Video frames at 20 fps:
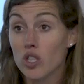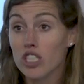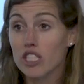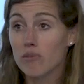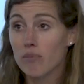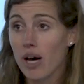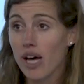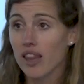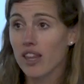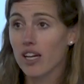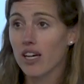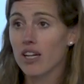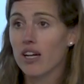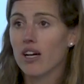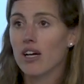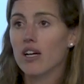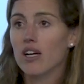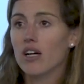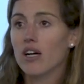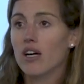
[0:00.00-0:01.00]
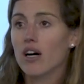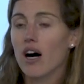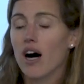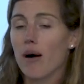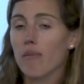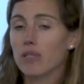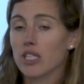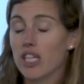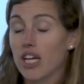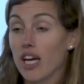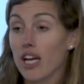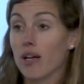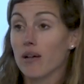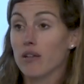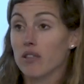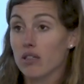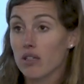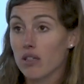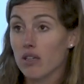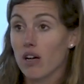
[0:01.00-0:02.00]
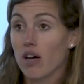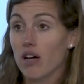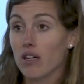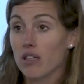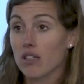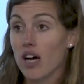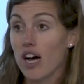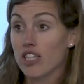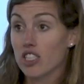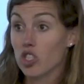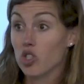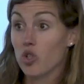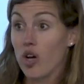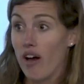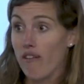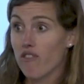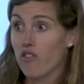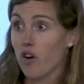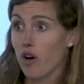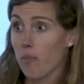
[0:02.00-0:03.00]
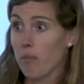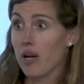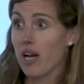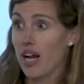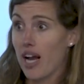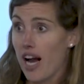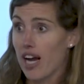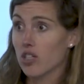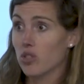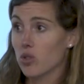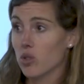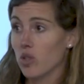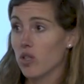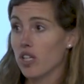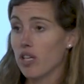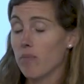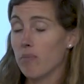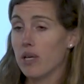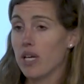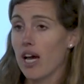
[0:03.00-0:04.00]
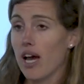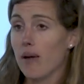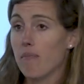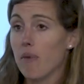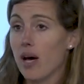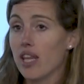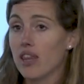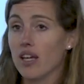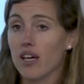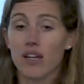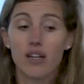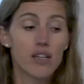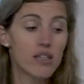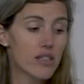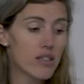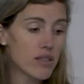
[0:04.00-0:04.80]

this method to get it not just draft form, but an actual EPA method.